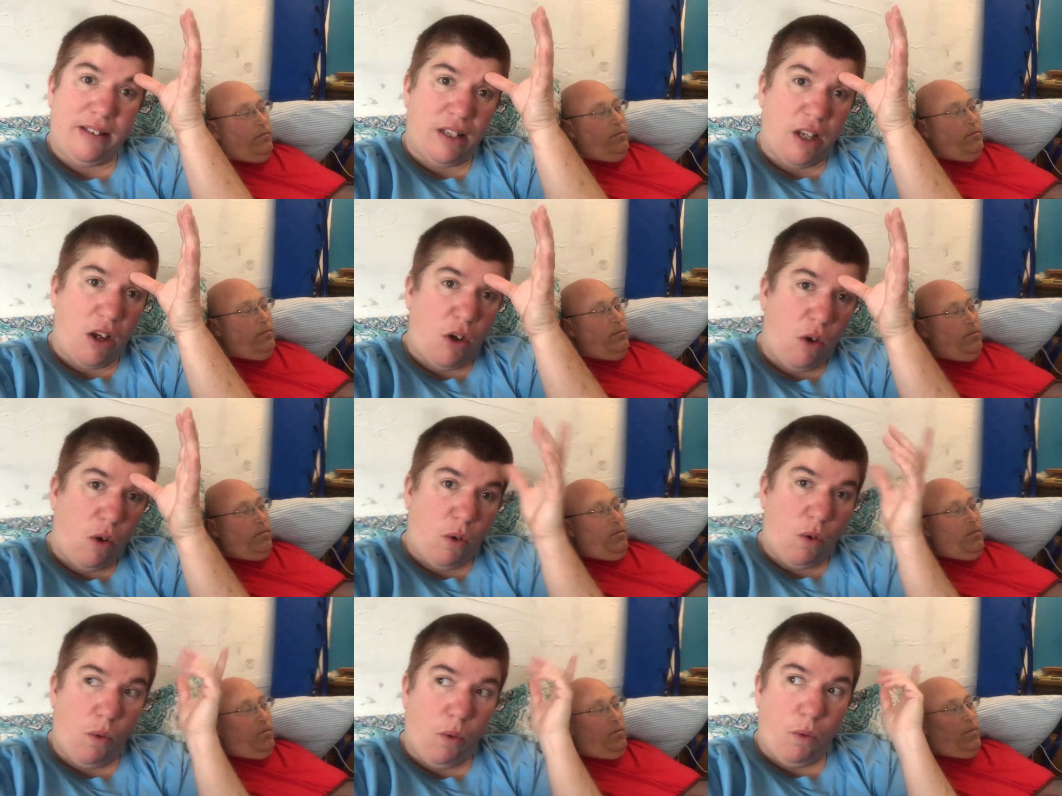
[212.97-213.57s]

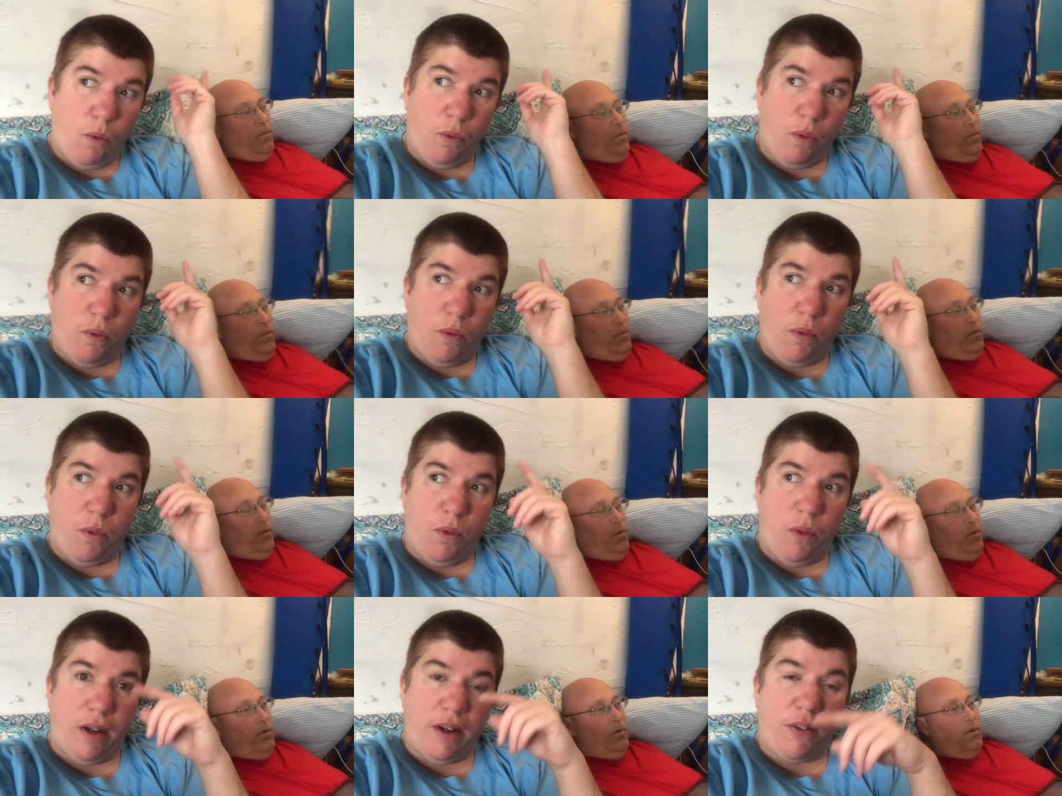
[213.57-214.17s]
Speaker 1: so
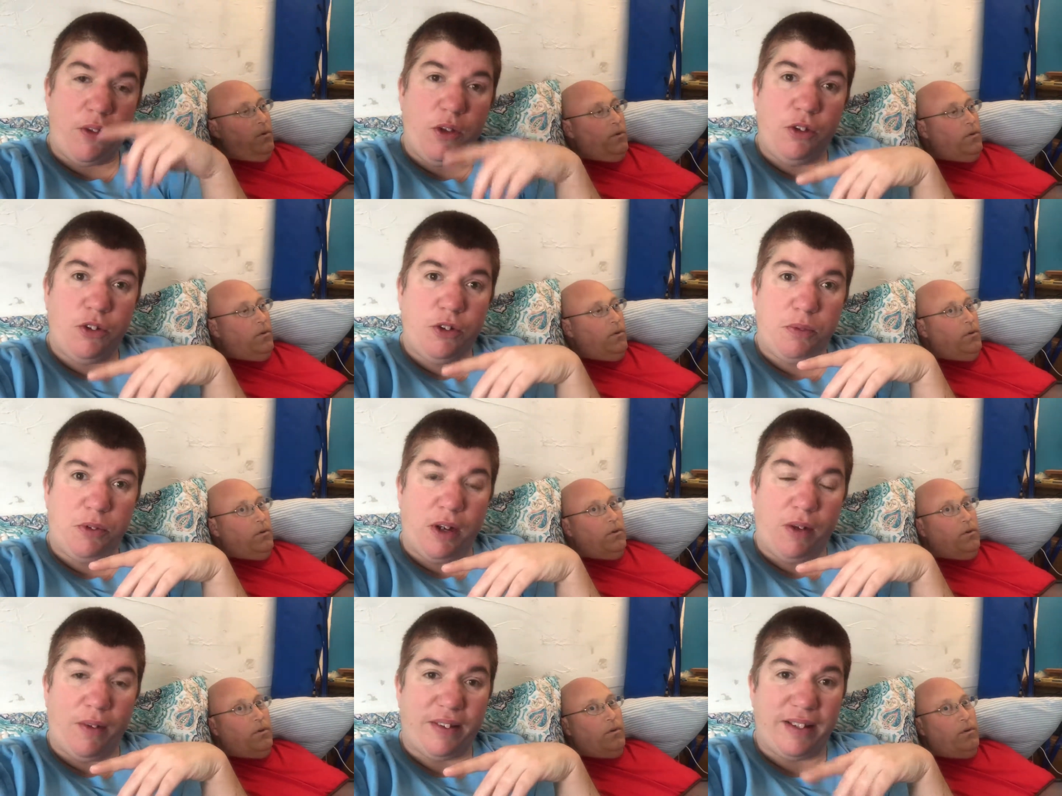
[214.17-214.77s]
another
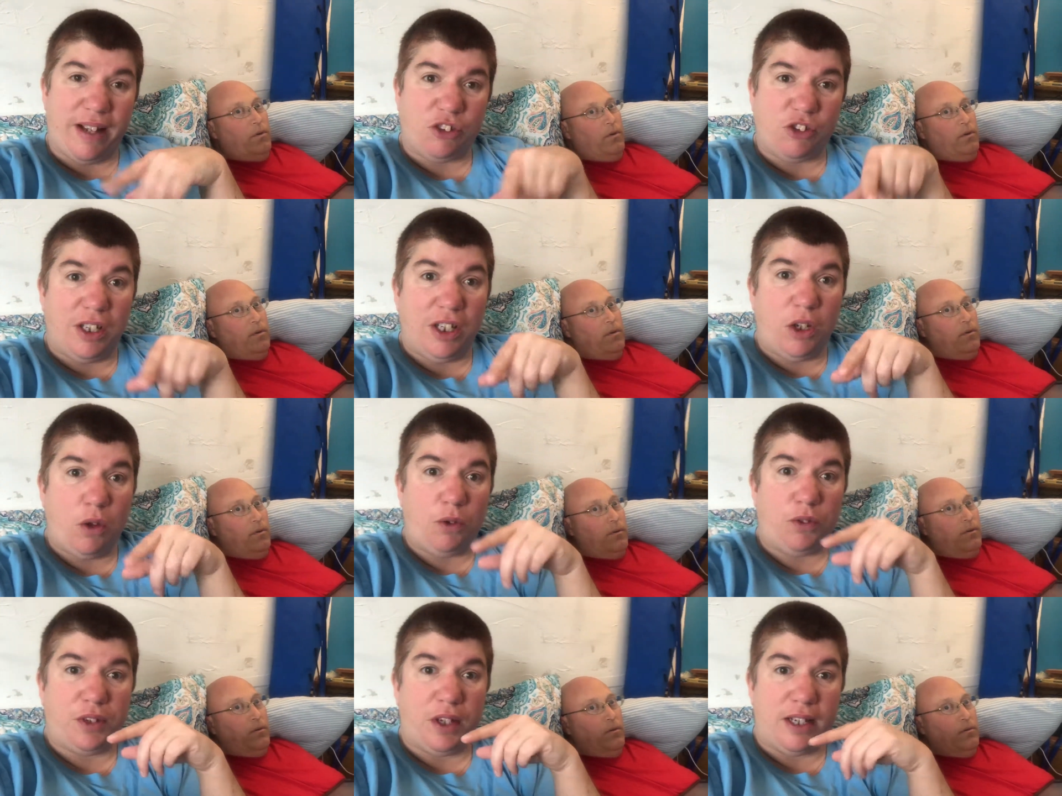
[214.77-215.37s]
YouTube channel that's actually
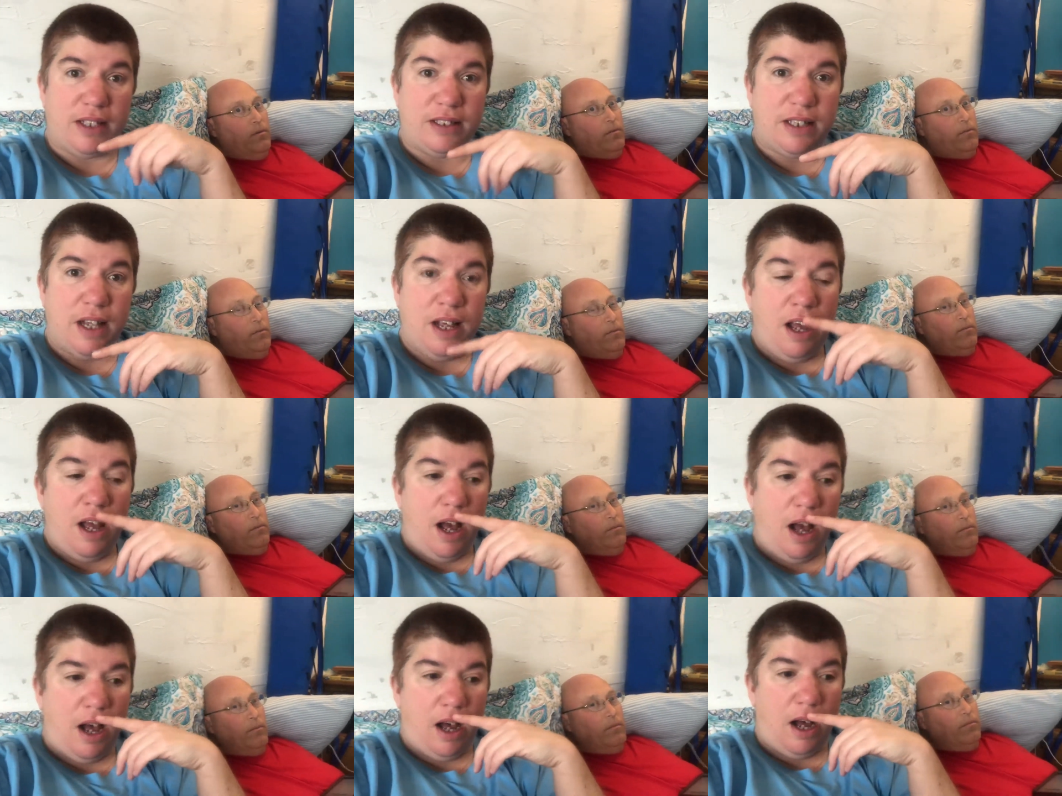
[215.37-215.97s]
local to us,
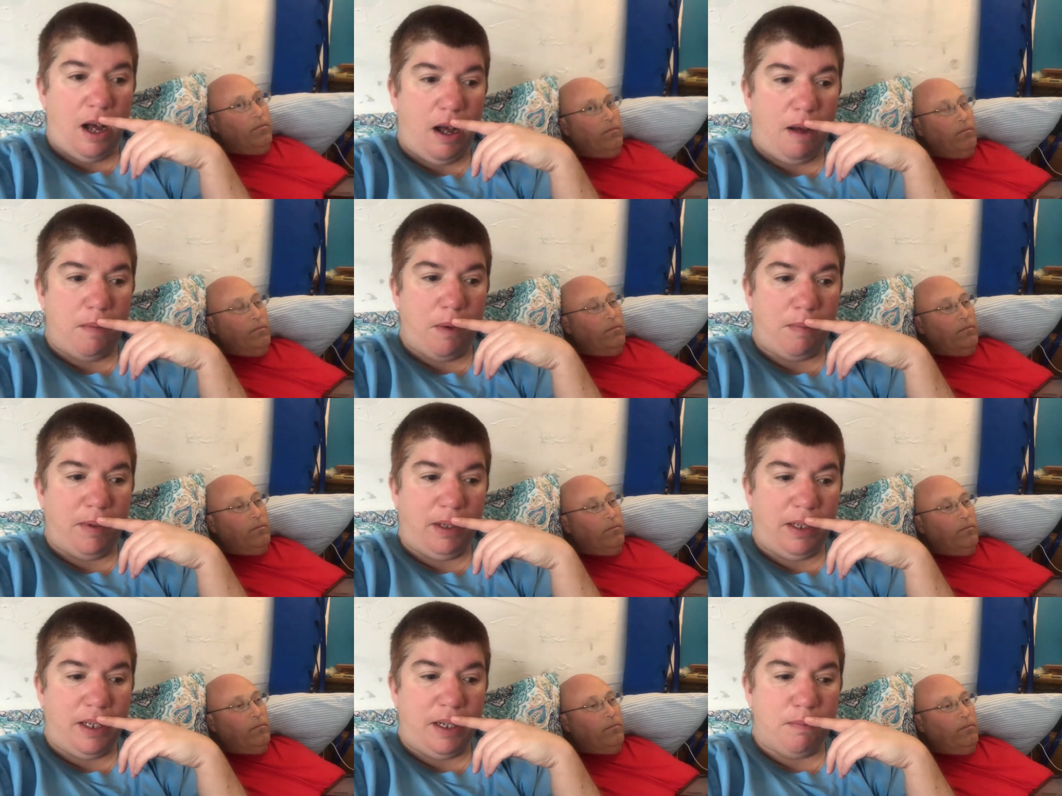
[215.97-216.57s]
um,
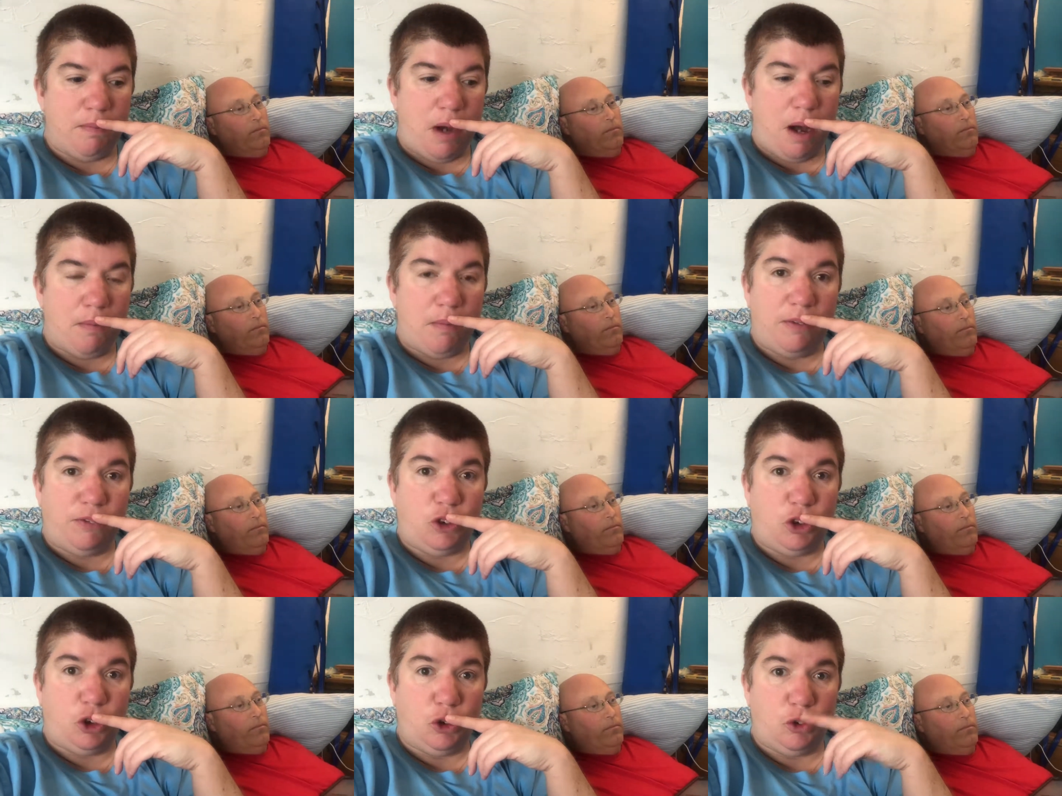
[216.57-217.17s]
Ability Mom
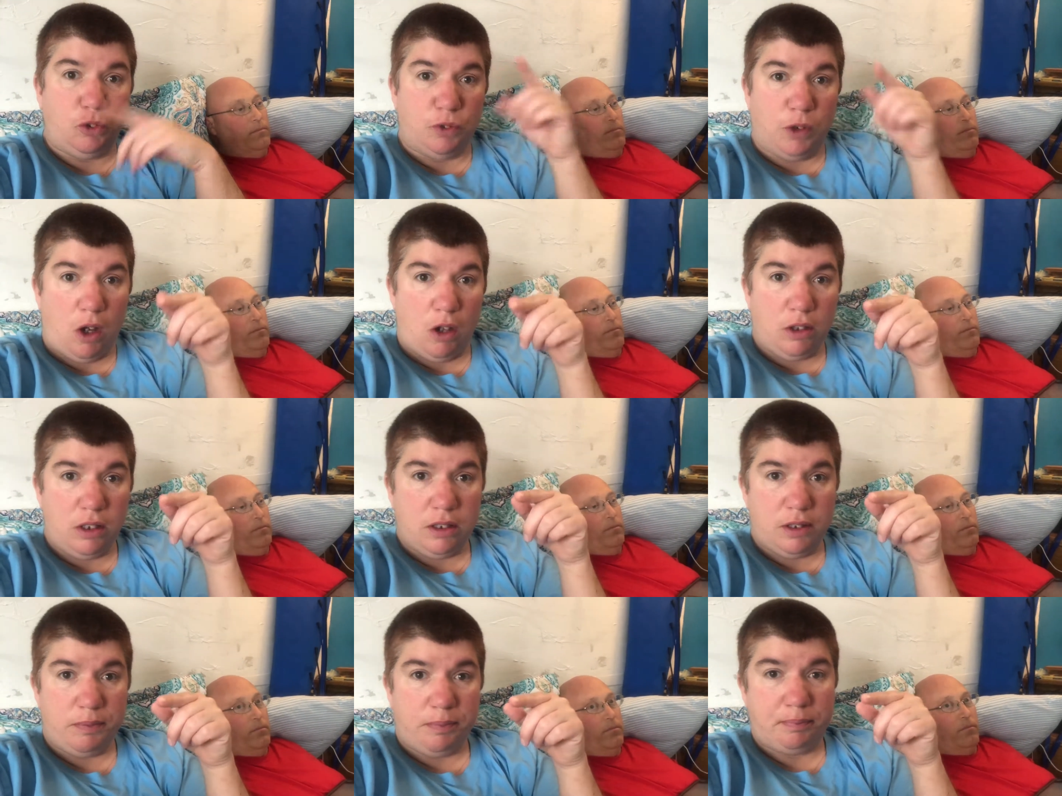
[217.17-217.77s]
of Two
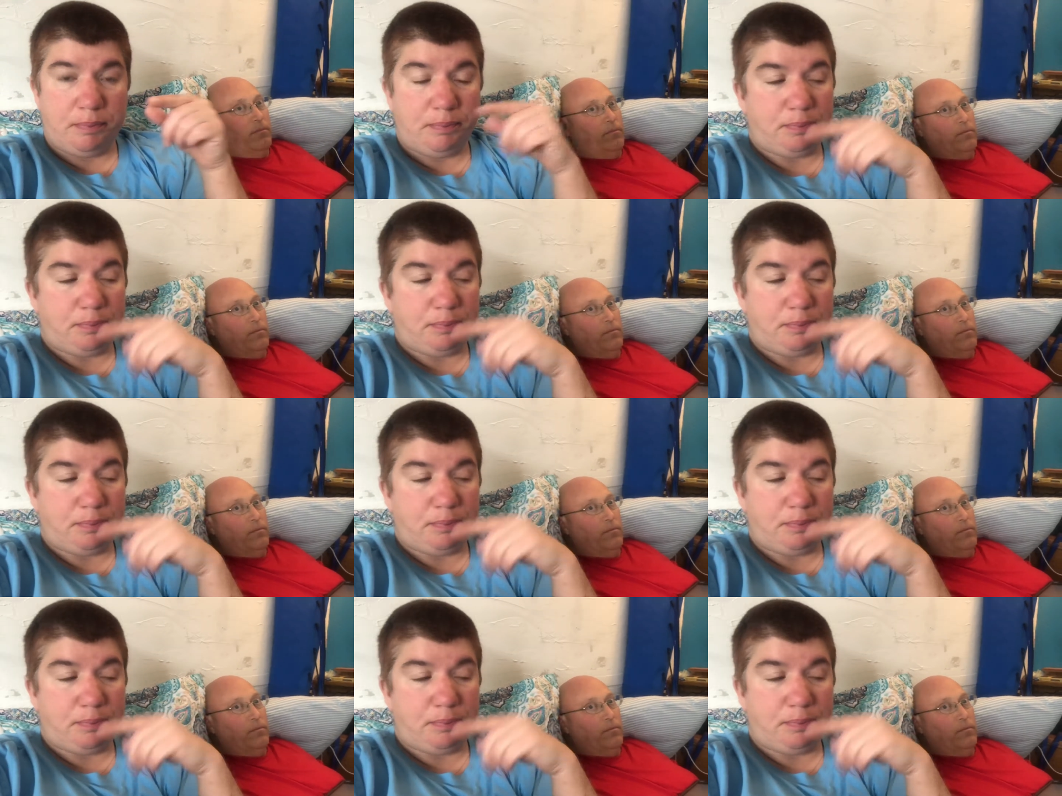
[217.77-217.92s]
Vlogs